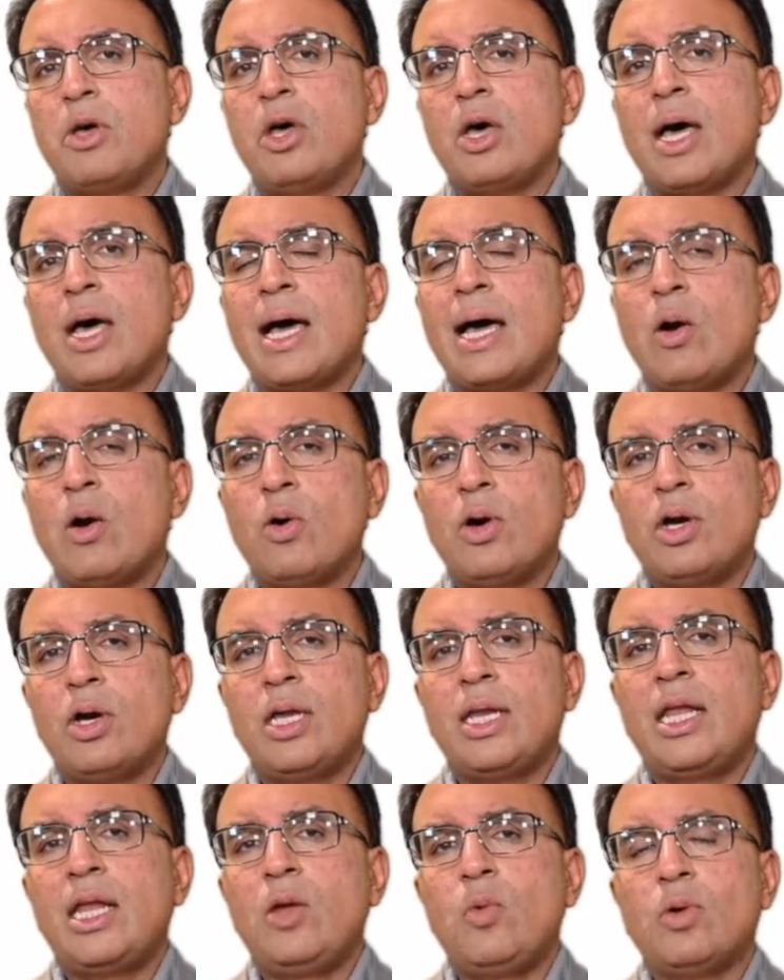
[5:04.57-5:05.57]
hour at
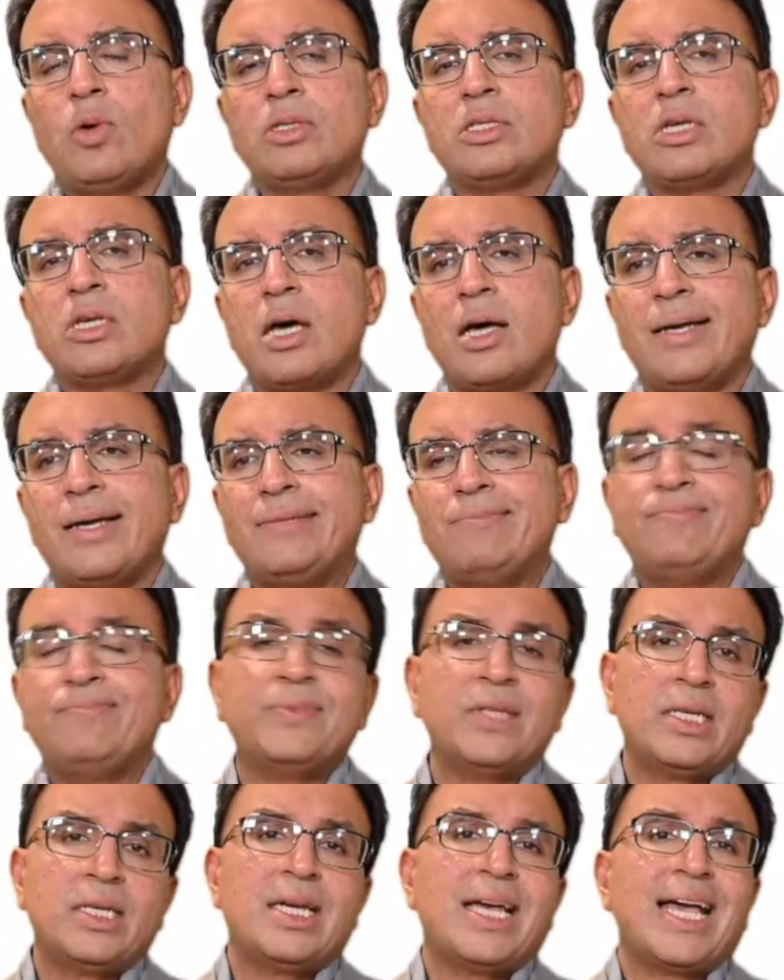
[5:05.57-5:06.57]
any one time,
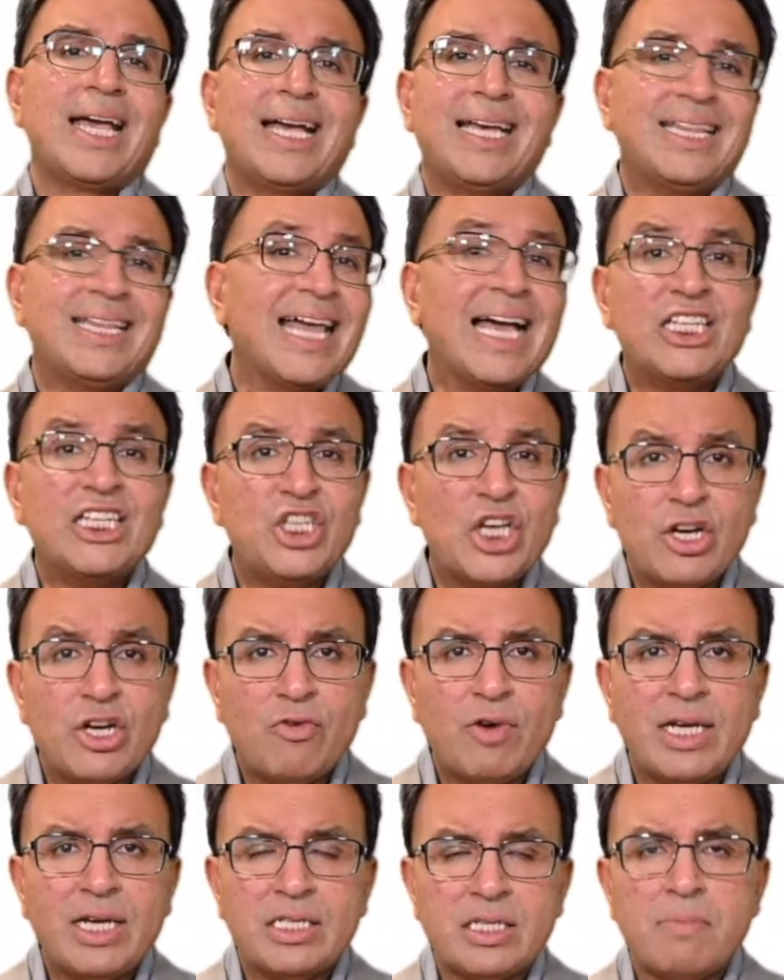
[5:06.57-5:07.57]
that
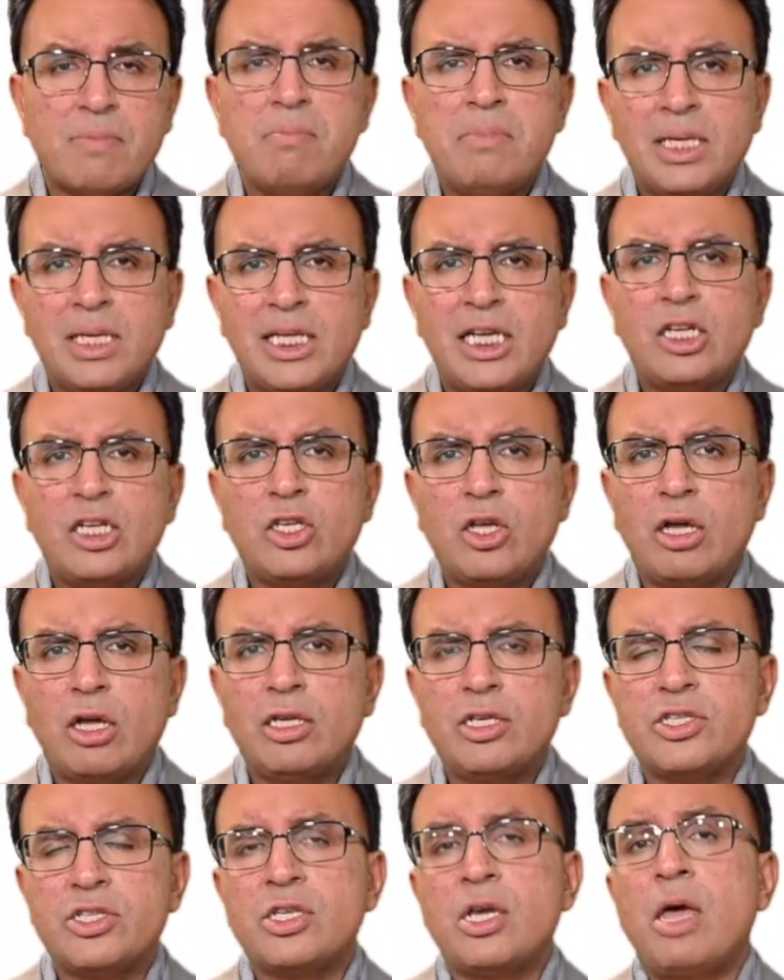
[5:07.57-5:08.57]
generates $1 million
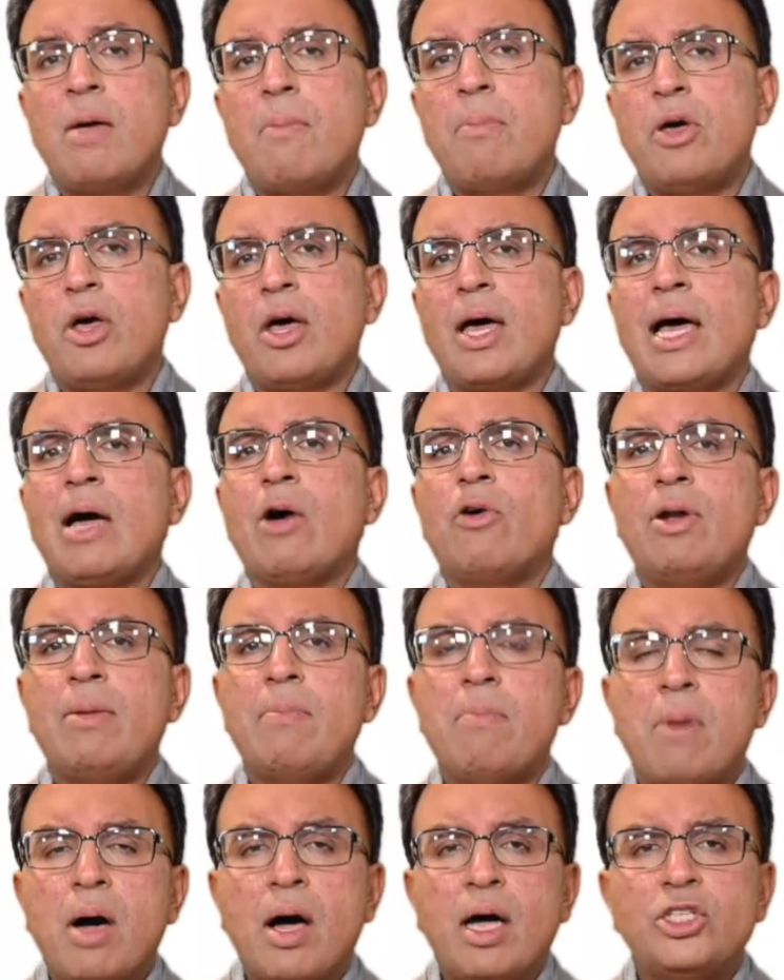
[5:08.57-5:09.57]
per hour in
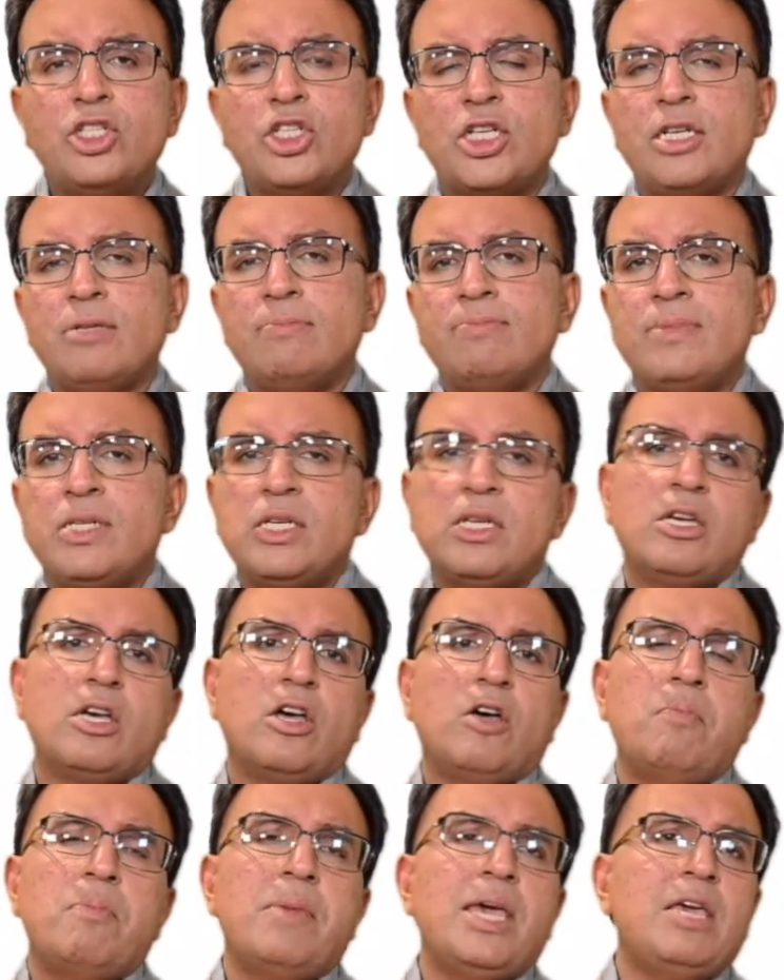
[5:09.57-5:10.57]
margin, or
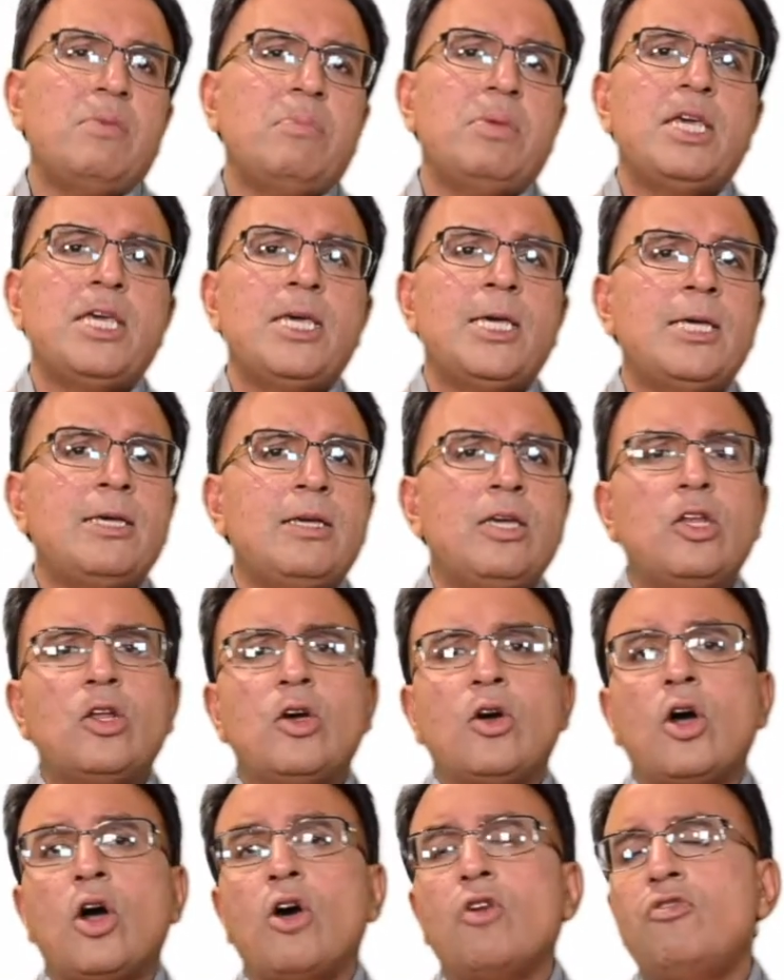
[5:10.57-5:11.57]
maybe
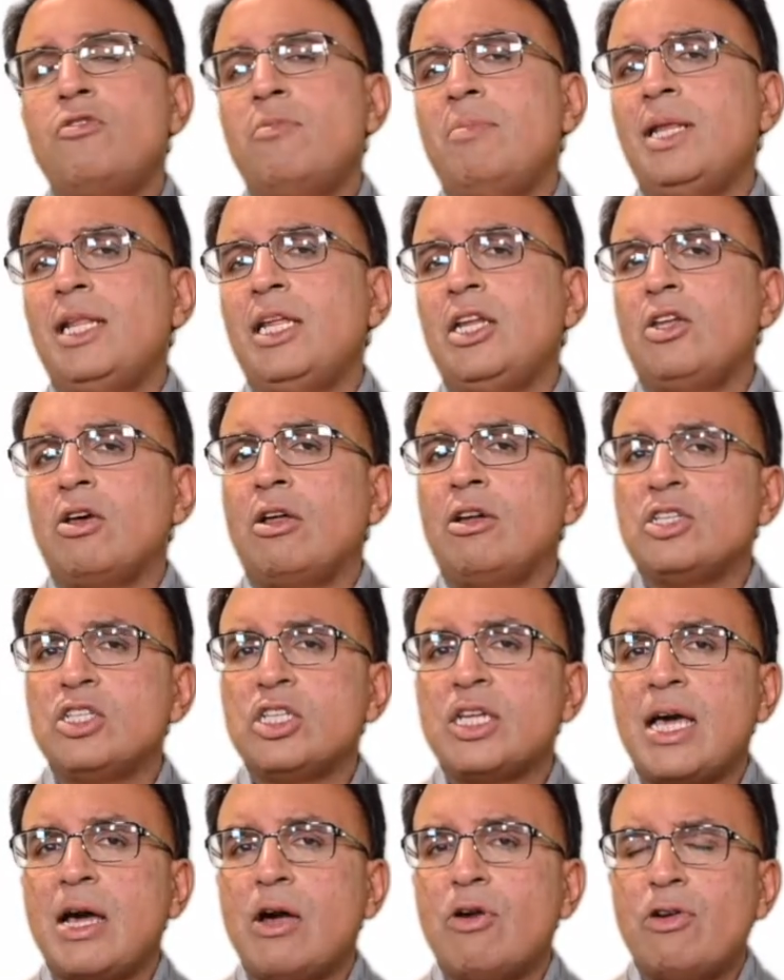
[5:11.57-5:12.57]
$100 million an
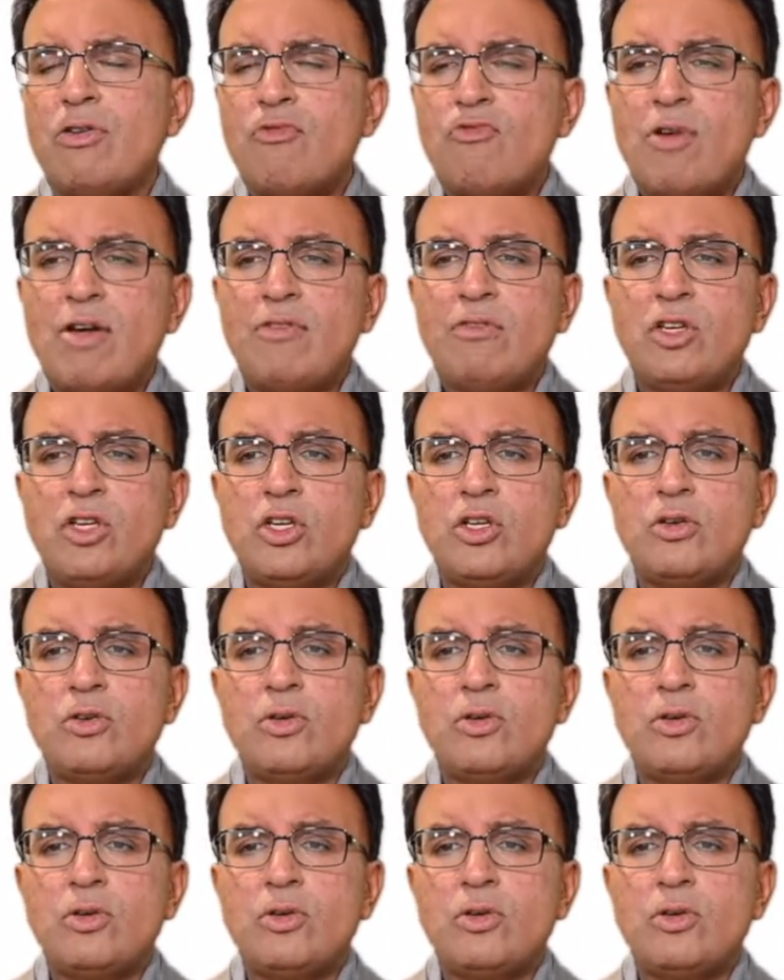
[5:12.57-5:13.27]
hour in revenue.